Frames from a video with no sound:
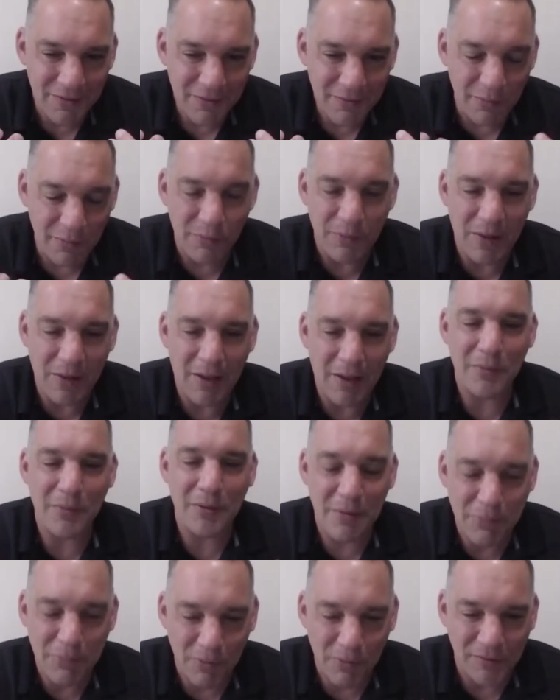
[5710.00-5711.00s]
We would hammer
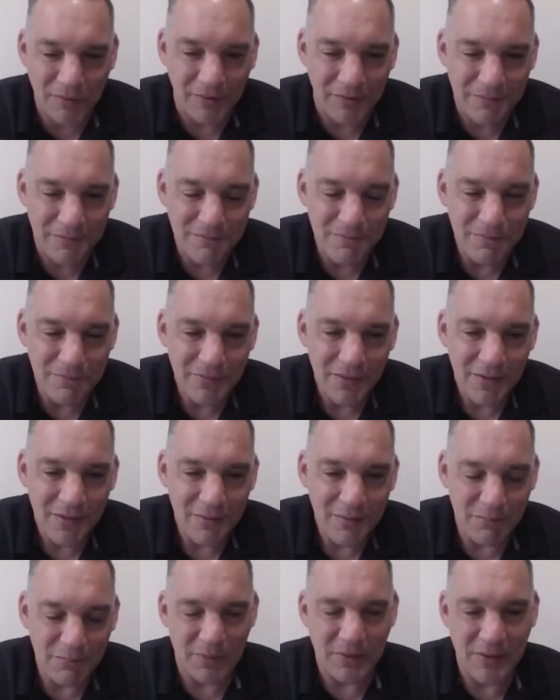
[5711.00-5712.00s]
that person.
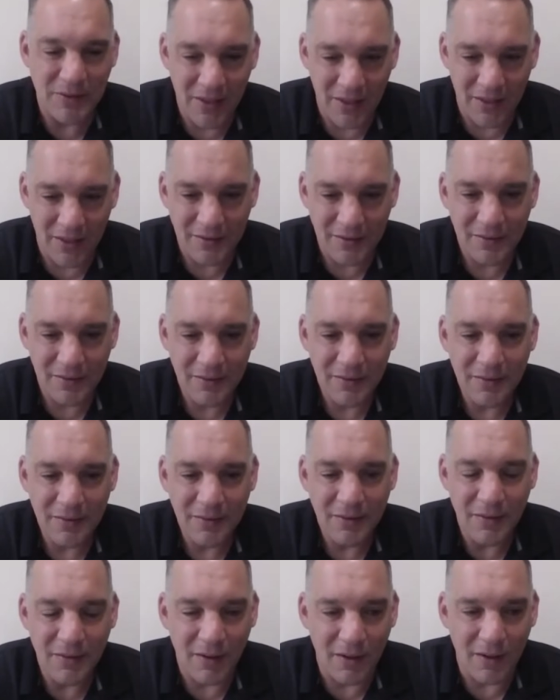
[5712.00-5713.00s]
But yet,
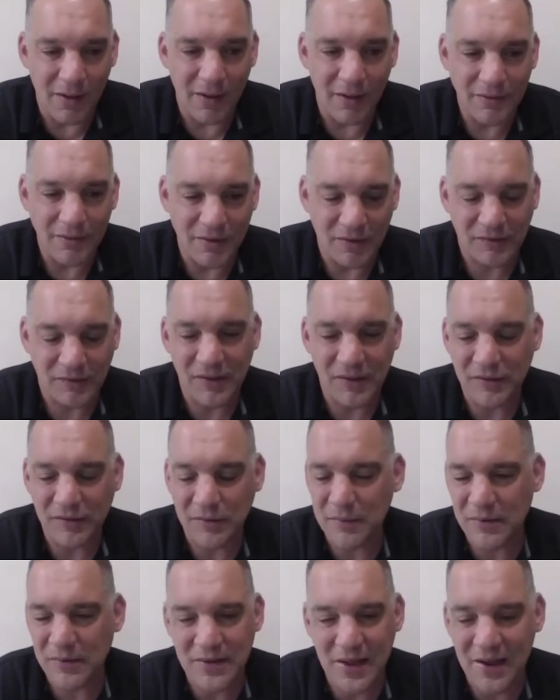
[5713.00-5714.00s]
the
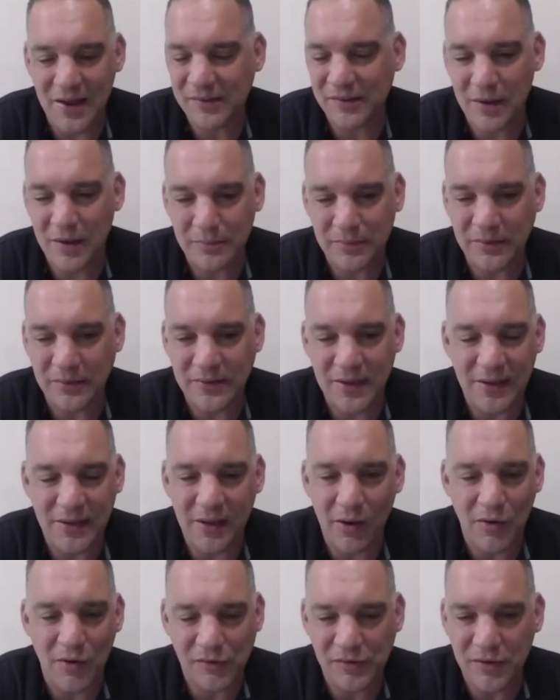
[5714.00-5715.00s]
system is not set up to take
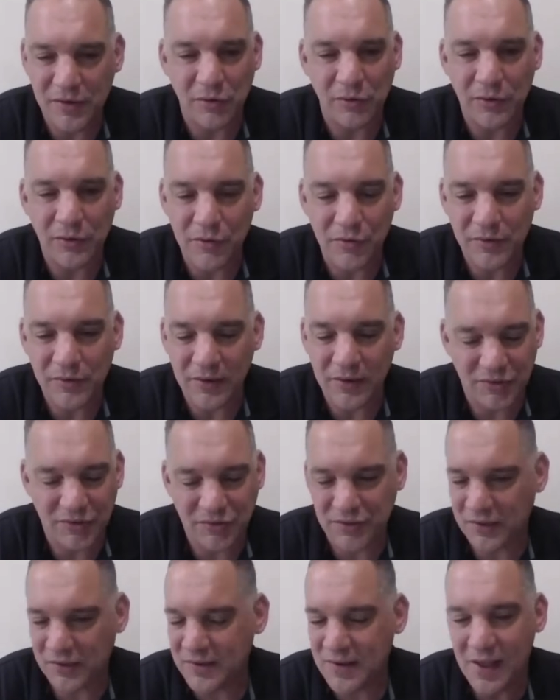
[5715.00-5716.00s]
care of senior leaders. It's
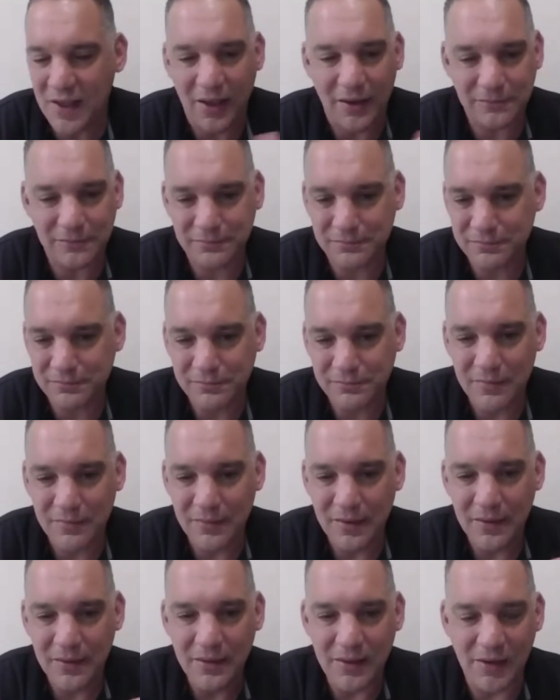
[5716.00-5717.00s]
just not.
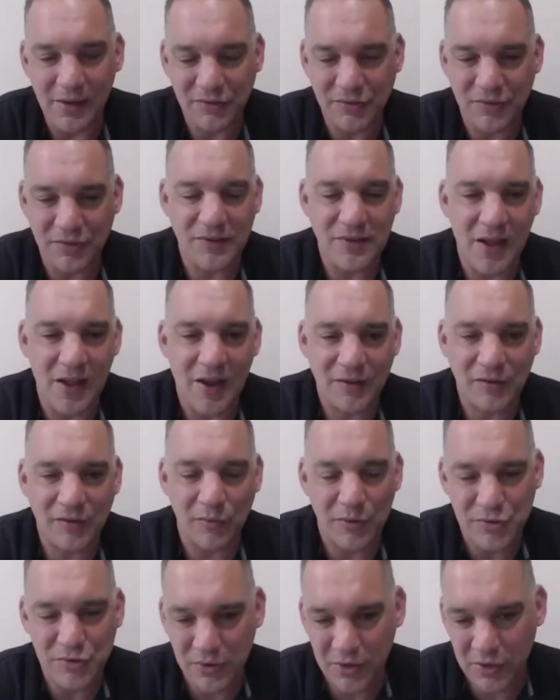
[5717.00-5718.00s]
It's just not. So
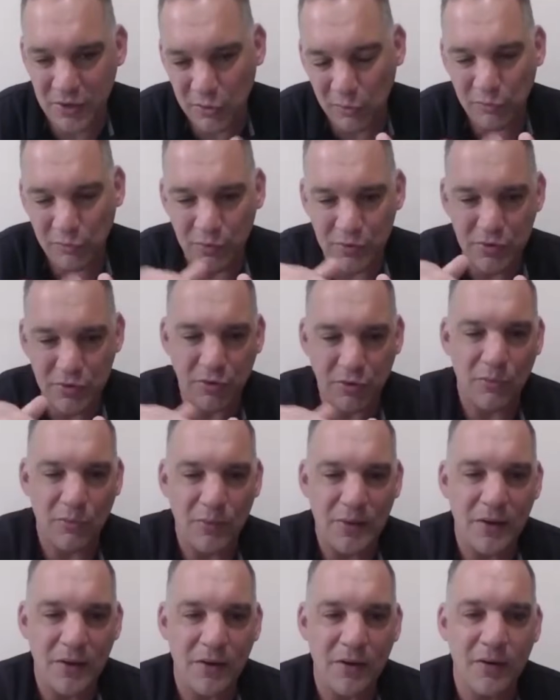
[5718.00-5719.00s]
as you get older in your
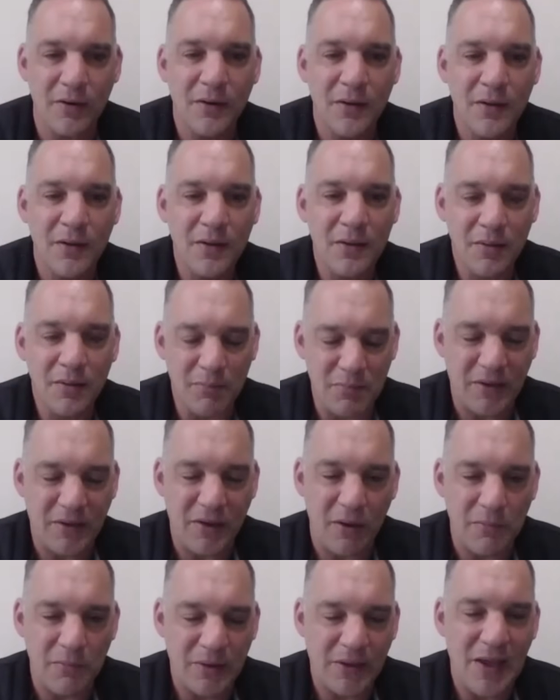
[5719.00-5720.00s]
career, be
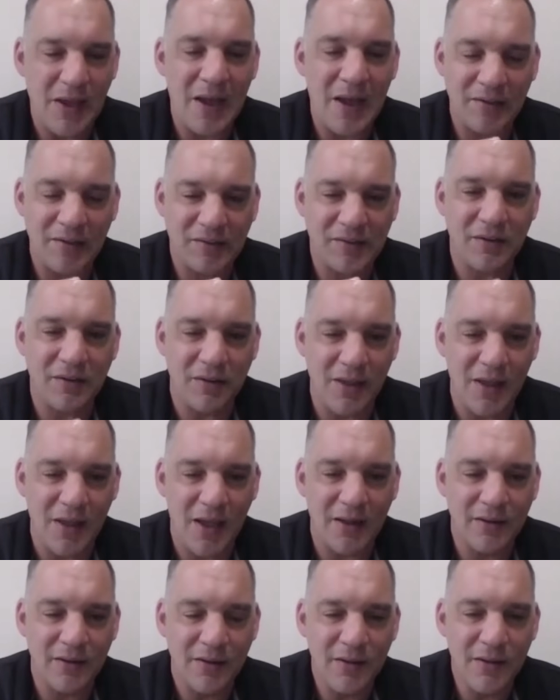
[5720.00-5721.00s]
cognizant of
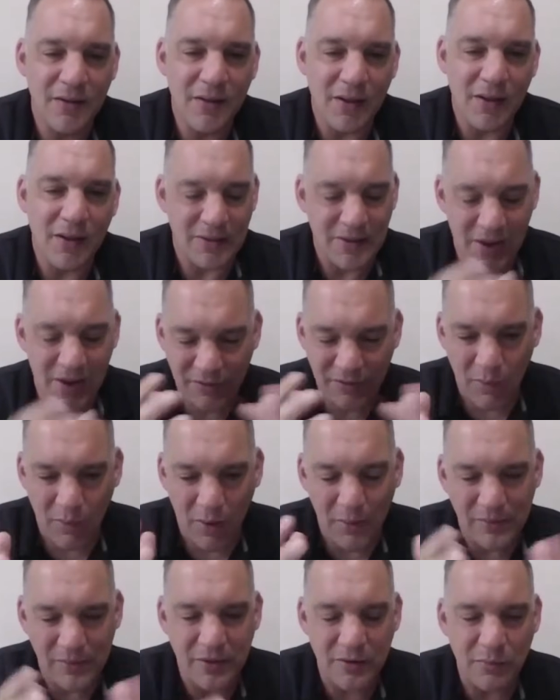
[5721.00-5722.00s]
that. And that's
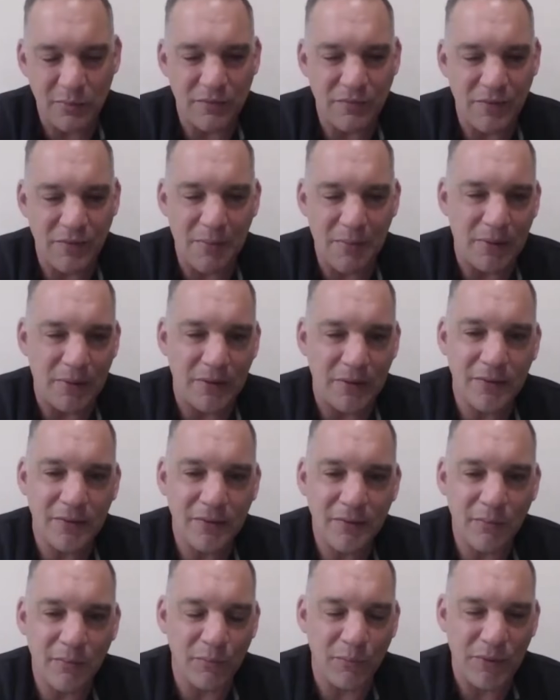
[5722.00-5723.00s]
why we need a revamping.
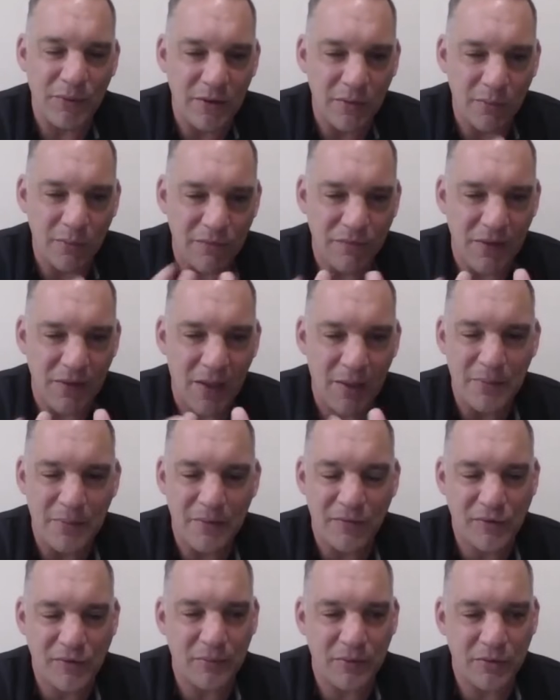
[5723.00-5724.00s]
We need a revamping
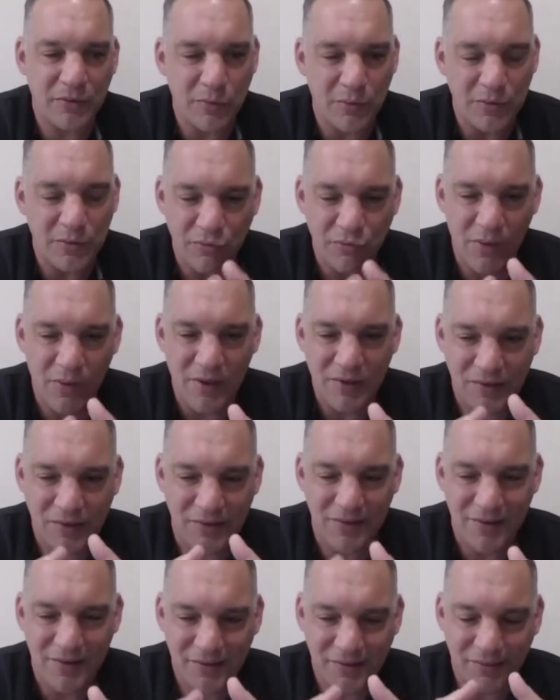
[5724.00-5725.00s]
of something to address
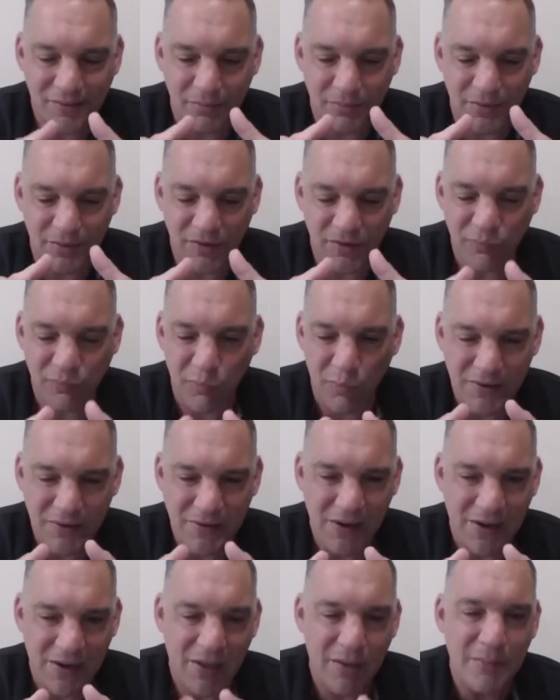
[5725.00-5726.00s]
this one
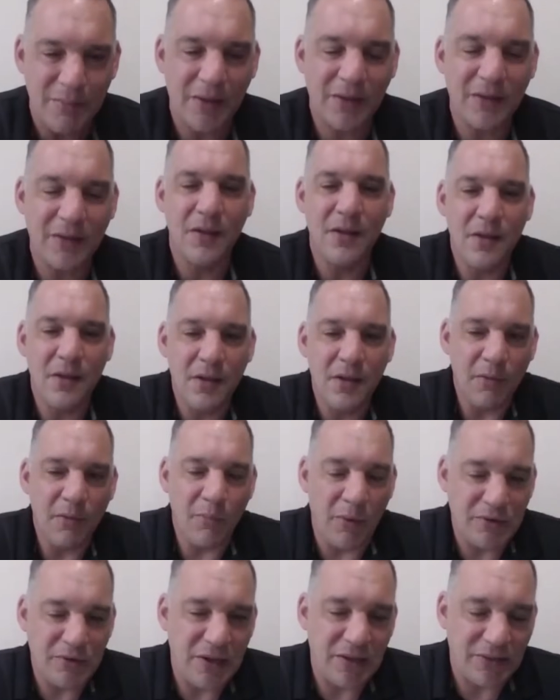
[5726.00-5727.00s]
dynamic,
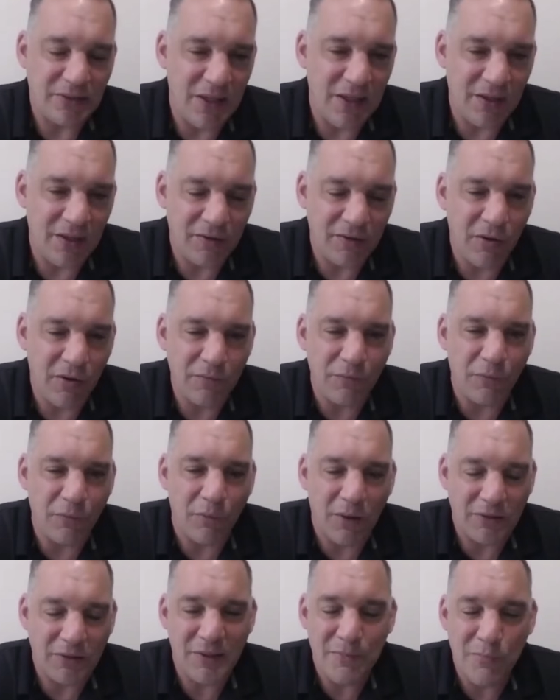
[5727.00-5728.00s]
which I think is
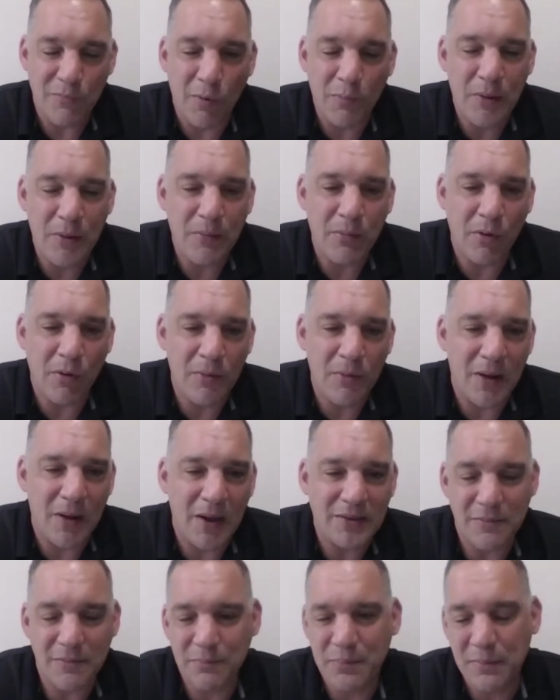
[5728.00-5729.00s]
hurtful. I think more people are hurt by
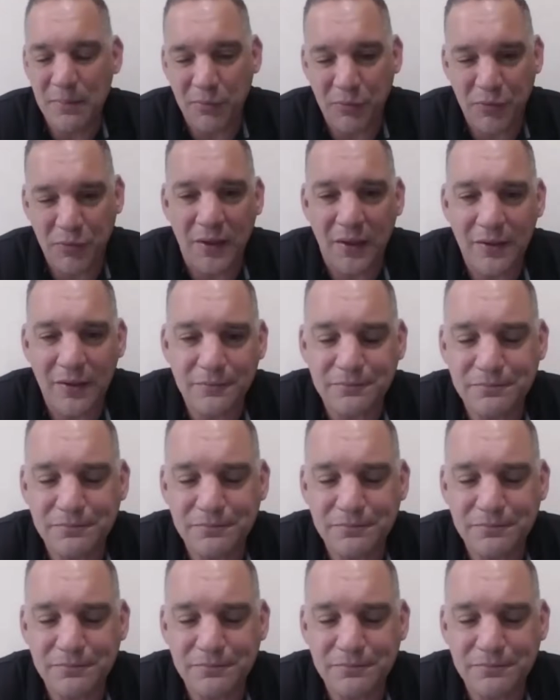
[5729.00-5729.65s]
it than people think.